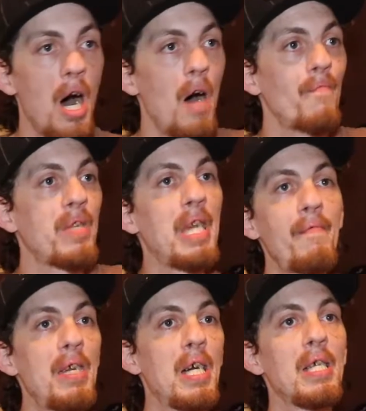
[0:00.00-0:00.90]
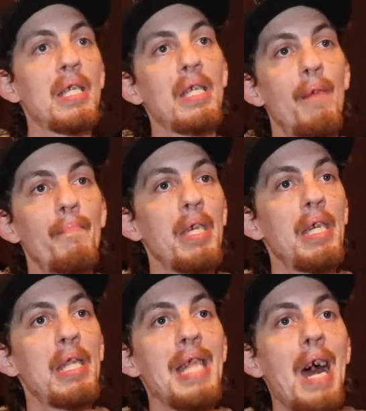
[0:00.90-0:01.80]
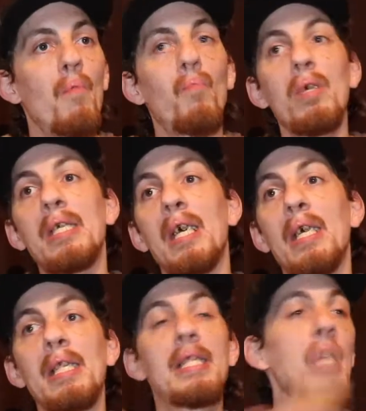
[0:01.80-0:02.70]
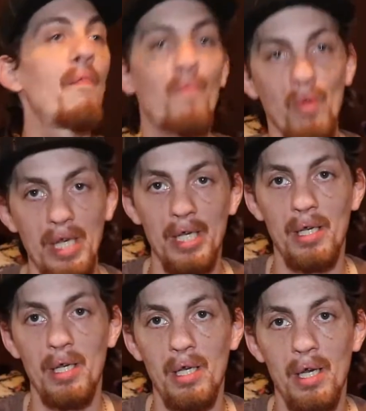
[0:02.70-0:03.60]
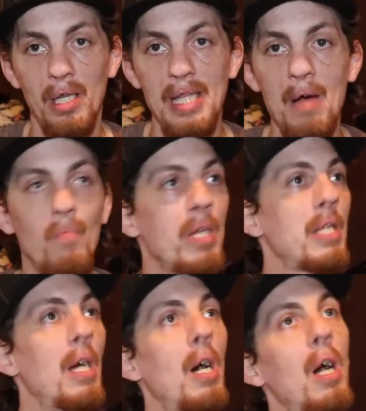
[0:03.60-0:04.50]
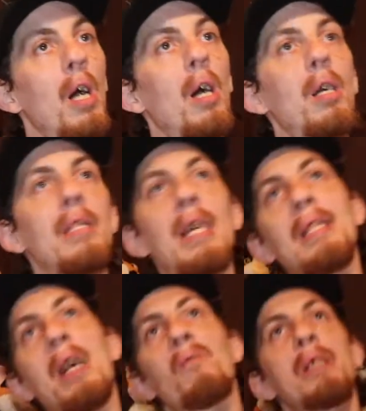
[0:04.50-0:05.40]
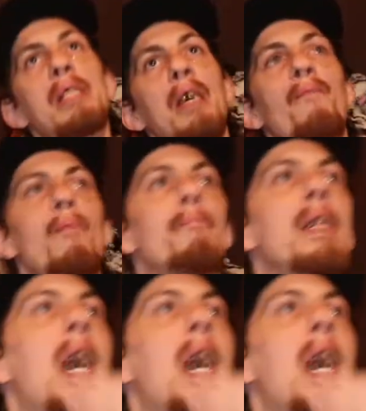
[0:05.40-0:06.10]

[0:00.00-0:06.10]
of giving us something that was different, that was not only different, but